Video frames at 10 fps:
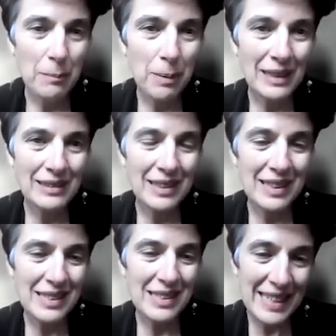But
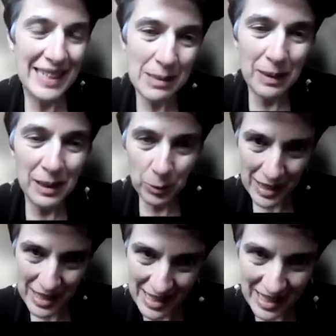as Gisbert
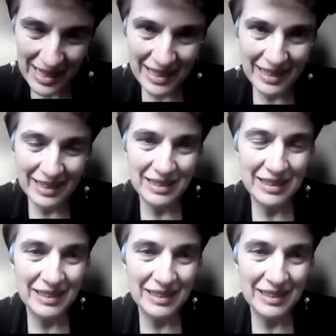was saying,